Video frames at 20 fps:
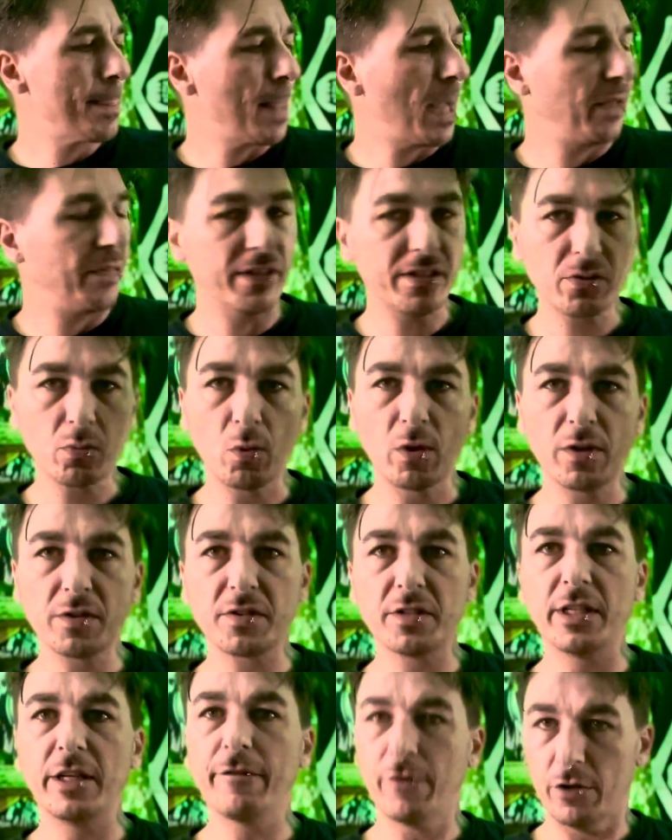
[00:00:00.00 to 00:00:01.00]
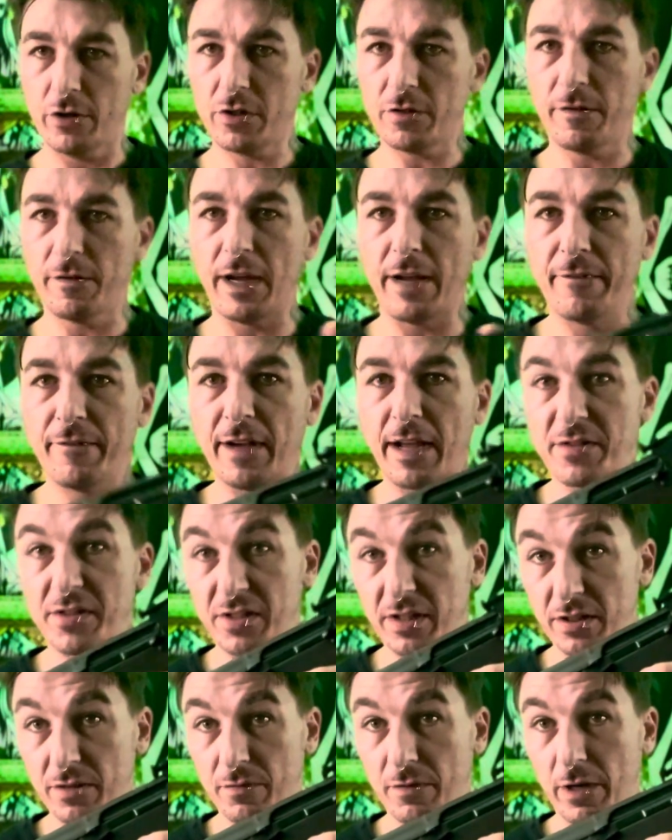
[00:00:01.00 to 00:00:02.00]
This was the first
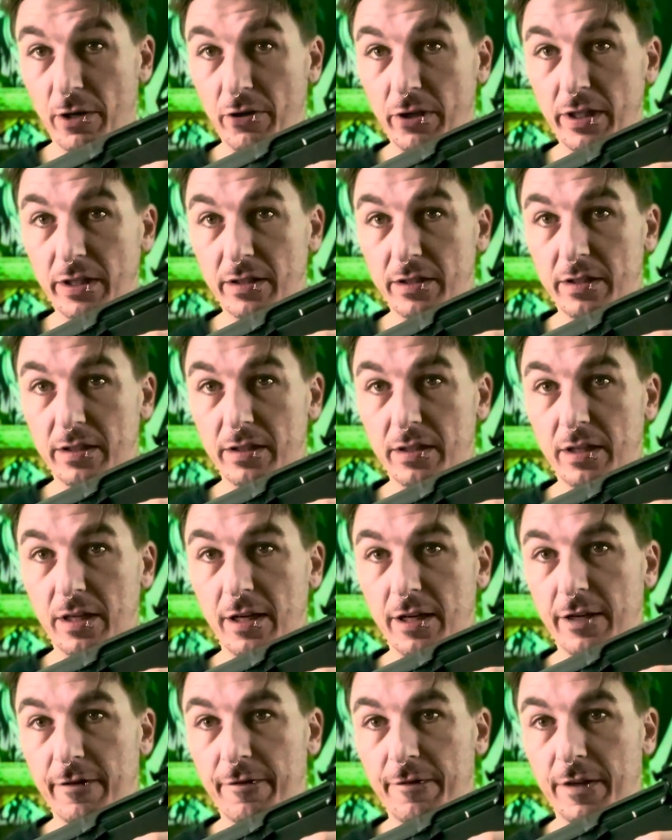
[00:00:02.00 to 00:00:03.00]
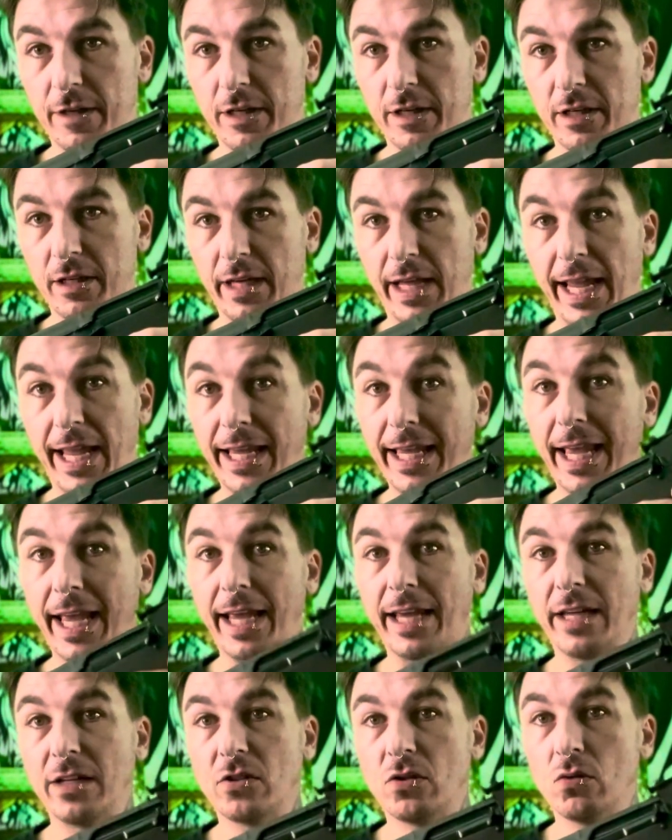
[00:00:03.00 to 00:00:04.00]
5.56 variant of
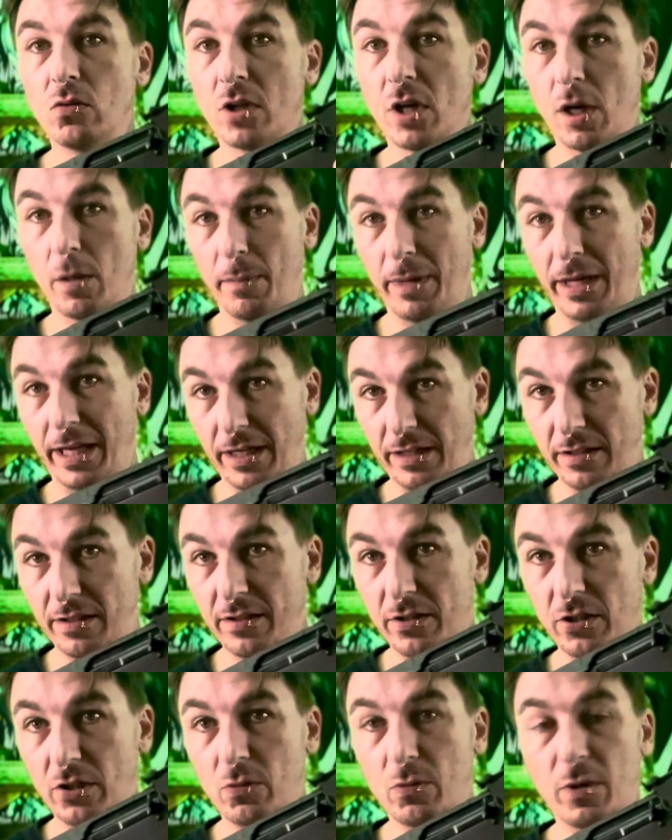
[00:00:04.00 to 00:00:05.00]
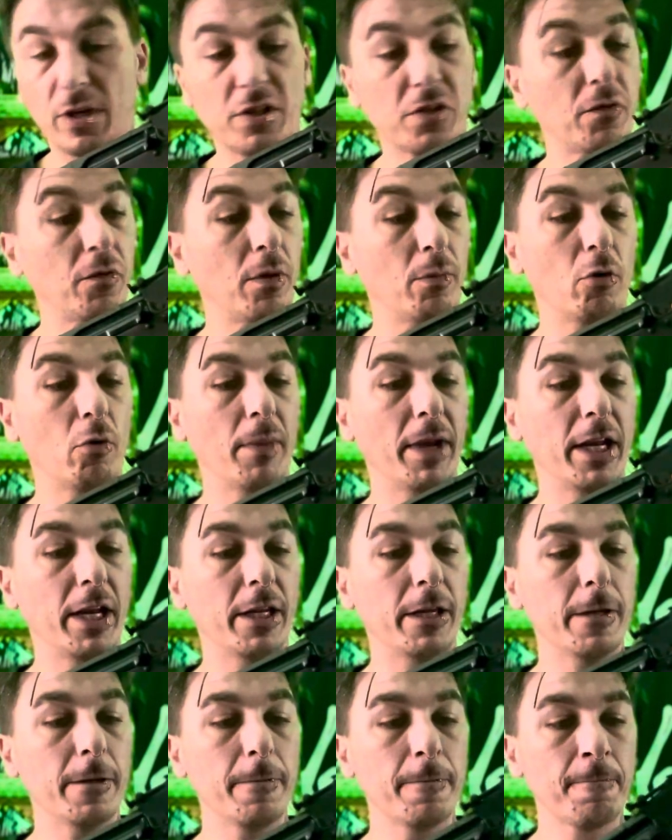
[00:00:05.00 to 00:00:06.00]
AK to come into the U.S. from
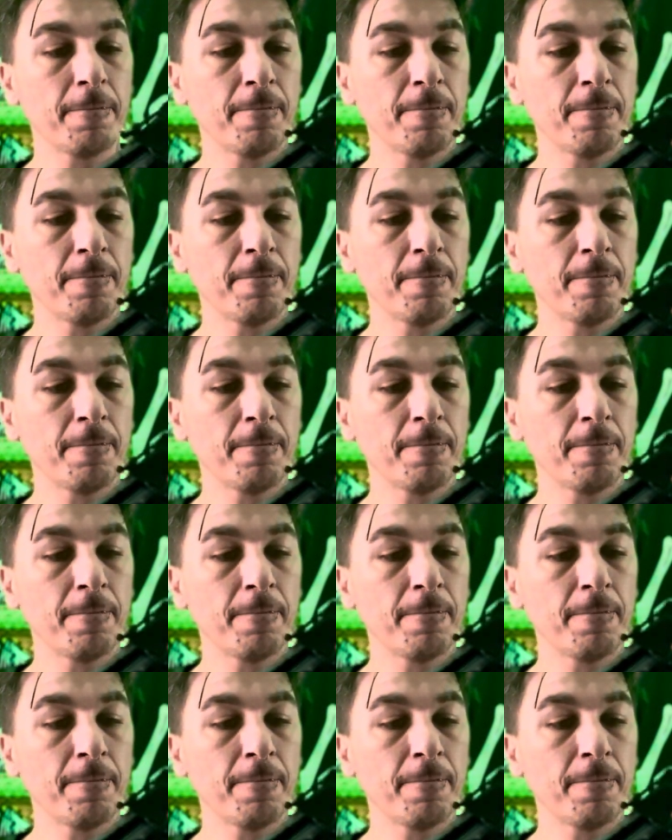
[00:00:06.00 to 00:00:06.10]
Romania.